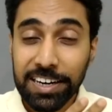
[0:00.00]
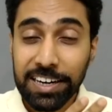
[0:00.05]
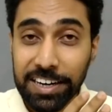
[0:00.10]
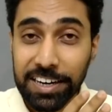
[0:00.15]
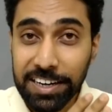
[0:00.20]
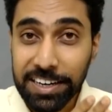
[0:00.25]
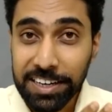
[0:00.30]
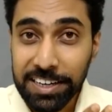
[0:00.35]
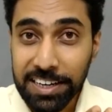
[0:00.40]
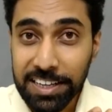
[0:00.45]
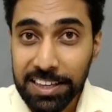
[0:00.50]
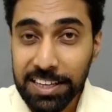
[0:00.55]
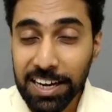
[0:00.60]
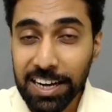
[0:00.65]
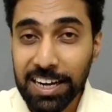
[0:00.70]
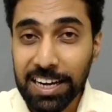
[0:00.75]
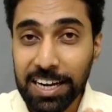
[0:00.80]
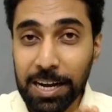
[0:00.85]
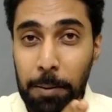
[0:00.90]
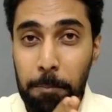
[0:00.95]
did the
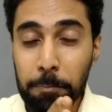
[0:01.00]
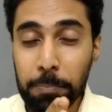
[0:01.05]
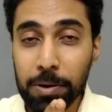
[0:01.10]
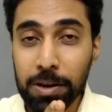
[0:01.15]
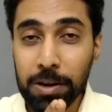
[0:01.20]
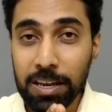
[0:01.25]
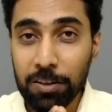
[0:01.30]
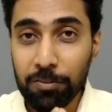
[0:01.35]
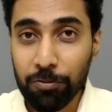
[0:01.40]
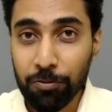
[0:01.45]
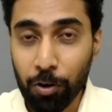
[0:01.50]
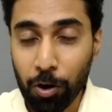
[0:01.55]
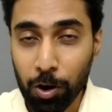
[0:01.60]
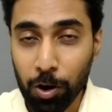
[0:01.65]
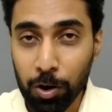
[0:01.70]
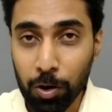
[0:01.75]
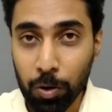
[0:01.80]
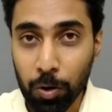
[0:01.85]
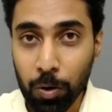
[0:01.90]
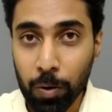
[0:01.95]
company
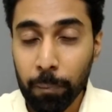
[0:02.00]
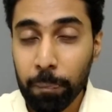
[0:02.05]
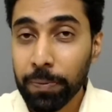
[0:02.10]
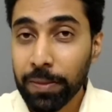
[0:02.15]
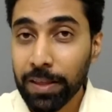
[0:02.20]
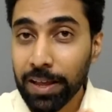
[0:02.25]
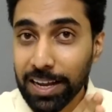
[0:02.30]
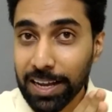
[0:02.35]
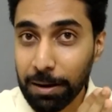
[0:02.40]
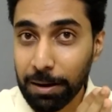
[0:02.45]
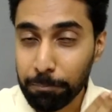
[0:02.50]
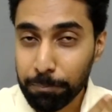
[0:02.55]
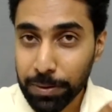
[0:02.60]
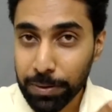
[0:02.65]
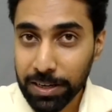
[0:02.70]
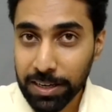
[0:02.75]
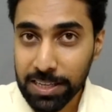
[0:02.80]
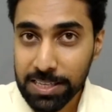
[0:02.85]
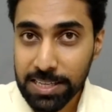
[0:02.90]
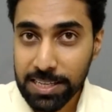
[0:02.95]
follow
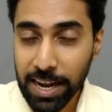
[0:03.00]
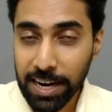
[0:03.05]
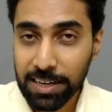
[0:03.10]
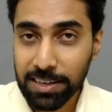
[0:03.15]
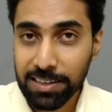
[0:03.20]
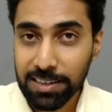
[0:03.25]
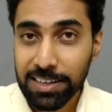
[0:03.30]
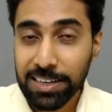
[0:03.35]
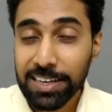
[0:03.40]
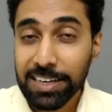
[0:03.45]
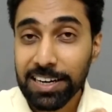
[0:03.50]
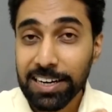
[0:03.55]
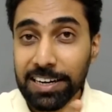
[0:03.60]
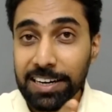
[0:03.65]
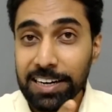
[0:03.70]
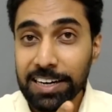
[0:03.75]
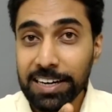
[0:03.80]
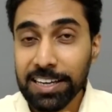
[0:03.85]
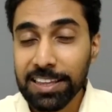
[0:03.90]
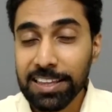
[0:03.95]
Companies Act?
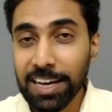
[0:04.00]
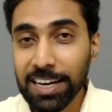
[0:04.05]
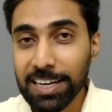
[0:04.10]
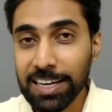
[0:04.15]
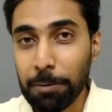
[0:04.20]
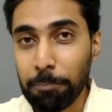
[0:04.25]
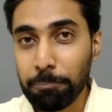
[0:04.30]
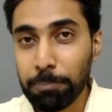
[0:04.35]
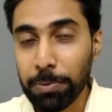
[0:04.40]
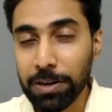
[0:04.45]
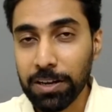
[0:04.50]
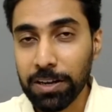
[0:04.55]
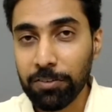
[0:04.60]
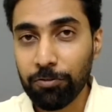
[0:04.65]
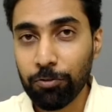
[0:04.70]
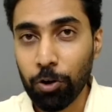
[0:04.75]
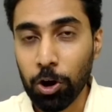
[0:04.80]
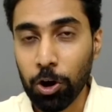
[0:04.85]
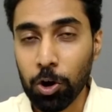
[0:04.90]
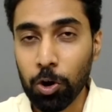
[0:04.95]
Did the company
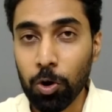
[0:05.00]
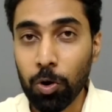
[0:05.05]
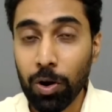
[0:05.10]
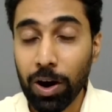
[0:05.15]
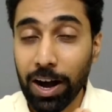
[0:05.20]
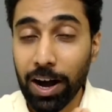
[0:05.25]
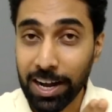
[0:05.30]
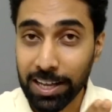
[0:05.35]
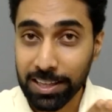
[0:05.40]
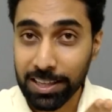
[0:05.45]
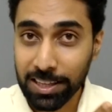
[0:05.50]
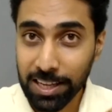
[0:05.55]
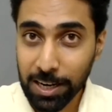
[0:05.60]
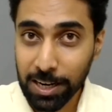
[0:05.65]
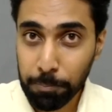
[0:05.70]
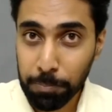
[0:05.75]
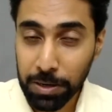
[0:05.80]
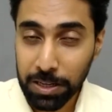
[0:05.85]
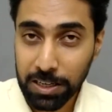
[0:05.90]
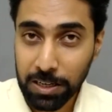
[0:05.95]
follow other
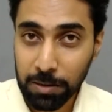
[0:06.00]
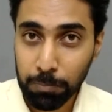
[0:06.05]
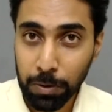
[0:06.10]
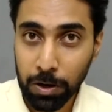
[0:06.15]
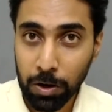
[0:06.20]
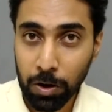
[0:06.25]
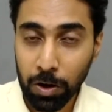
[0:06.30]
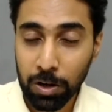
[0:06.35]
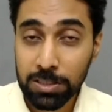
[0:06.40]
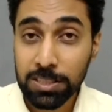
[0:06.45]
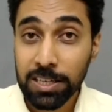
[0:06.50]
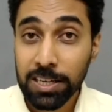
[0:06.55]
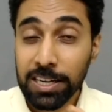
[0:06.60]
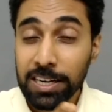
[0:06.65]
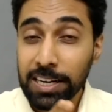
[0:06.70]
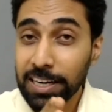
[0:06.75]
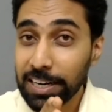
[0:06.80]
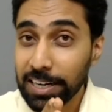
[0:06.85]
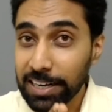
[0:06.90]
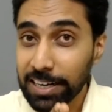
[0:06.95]
applicable laws?
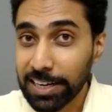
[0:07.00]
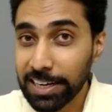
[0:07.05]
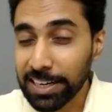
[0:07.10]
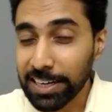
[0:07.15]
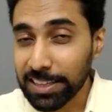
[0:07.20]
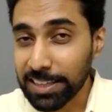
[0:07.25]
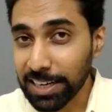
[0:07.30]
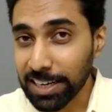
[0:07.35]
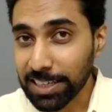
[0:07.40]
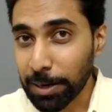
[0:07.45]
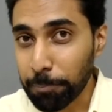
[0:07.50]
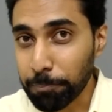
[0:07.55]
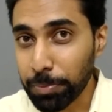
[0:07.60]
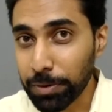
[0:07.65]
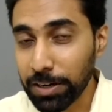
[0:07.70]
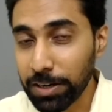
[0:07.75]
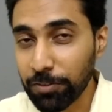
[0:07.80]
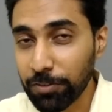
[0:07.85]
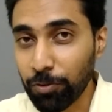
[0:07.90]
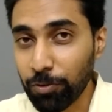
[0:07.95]
Did the
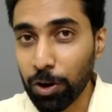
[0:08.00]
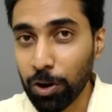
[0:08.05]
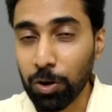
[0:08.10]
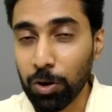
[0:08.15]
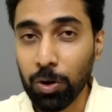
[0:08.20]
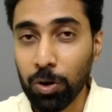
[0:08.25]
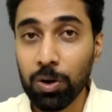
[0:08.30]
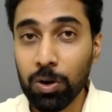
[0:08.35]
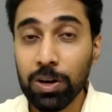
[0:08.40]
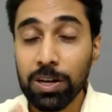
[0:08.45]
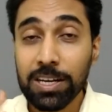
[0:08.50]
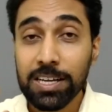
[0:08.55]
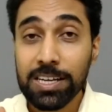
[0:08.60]
company follow